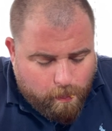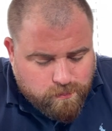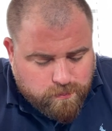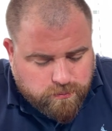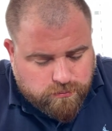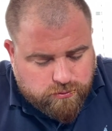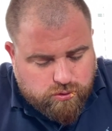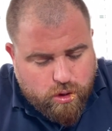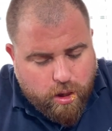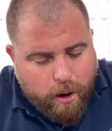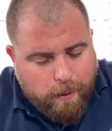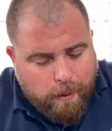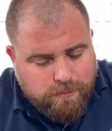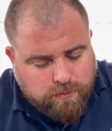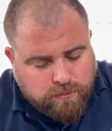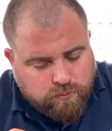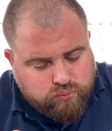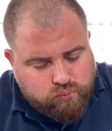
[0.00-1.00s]

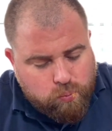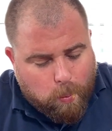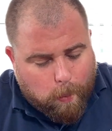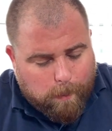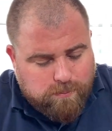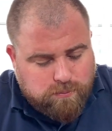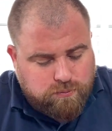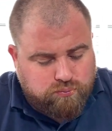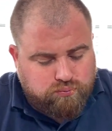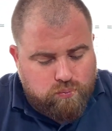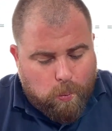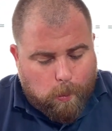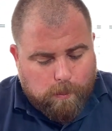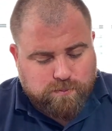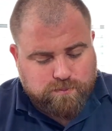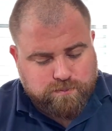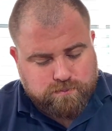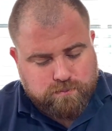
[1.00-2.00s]

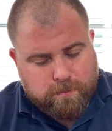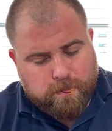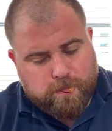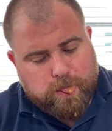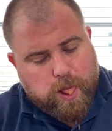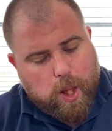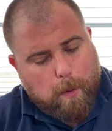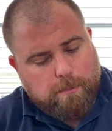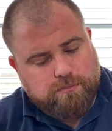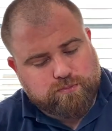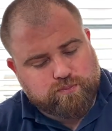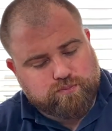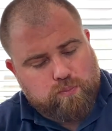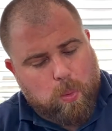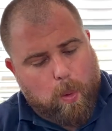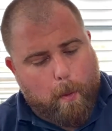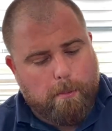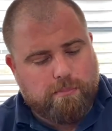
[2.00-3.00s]

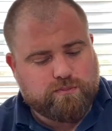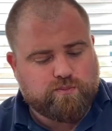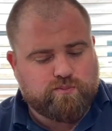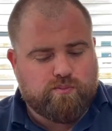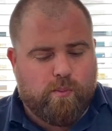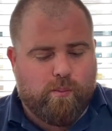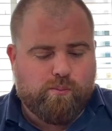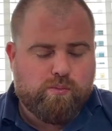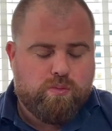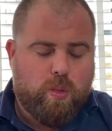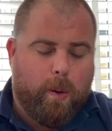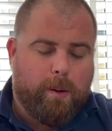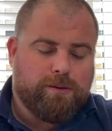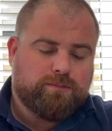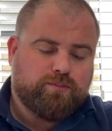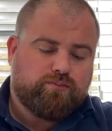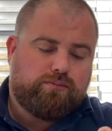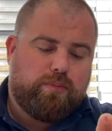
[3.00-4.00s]

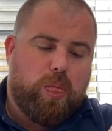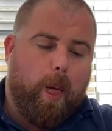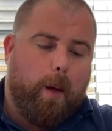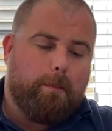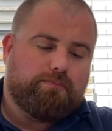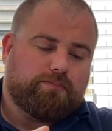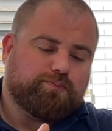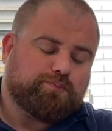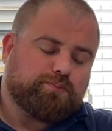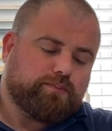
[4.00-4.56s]
No one is speaking in this clip.